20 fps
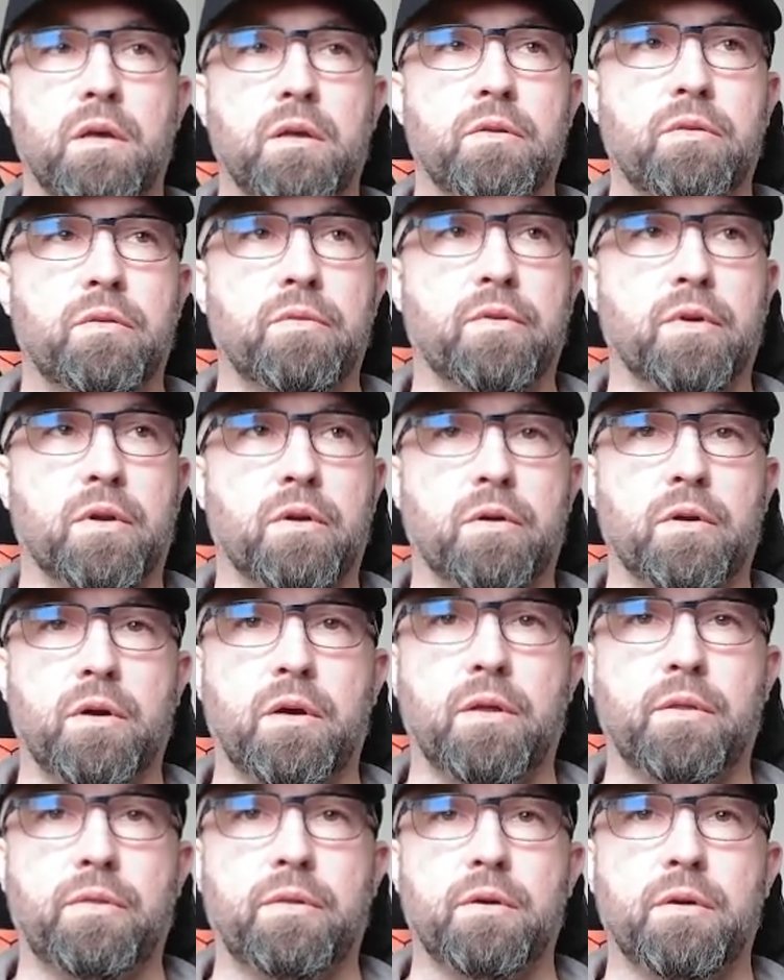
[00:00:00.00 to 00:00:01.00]
So we've got our
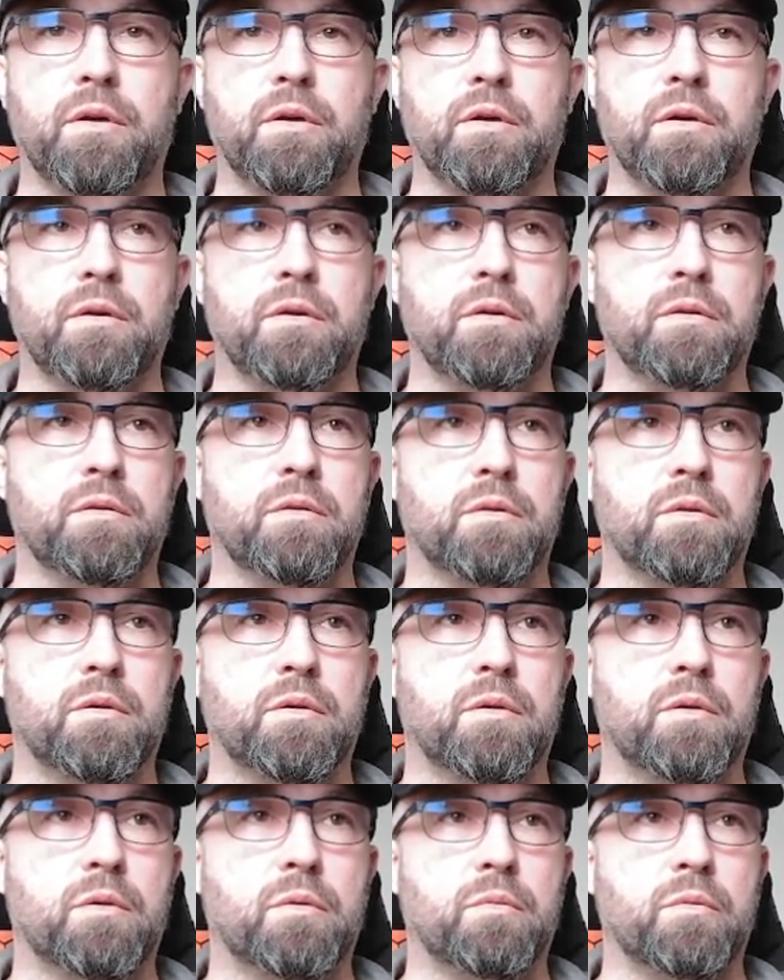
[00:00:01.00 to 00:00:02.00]
author,
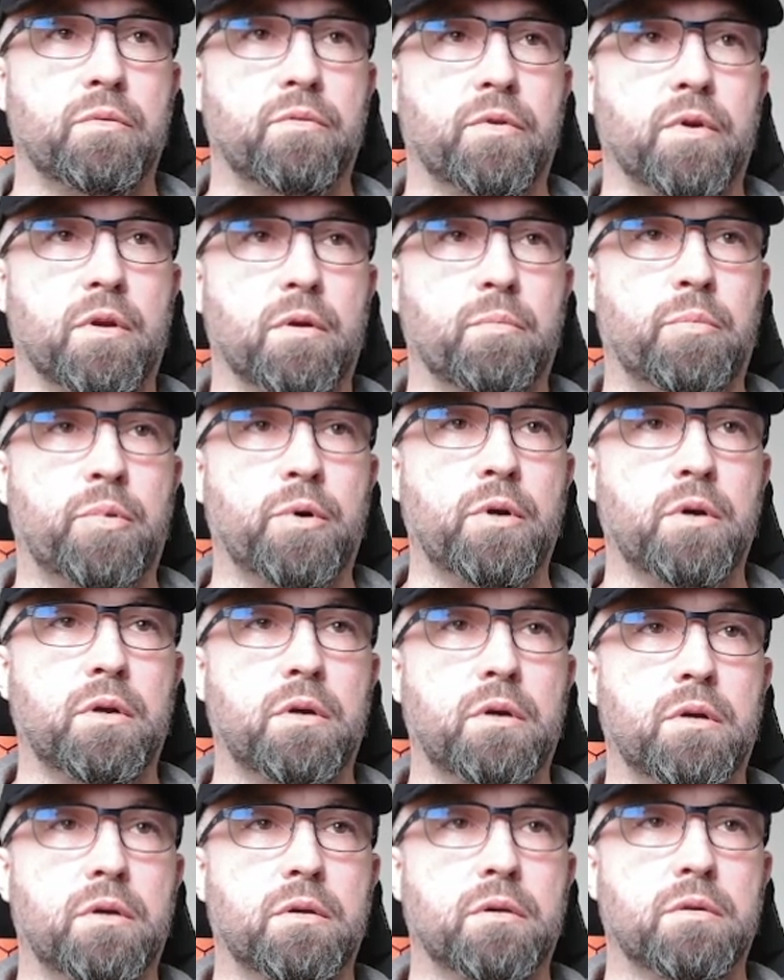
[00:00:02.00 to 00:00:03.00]
we've got our book,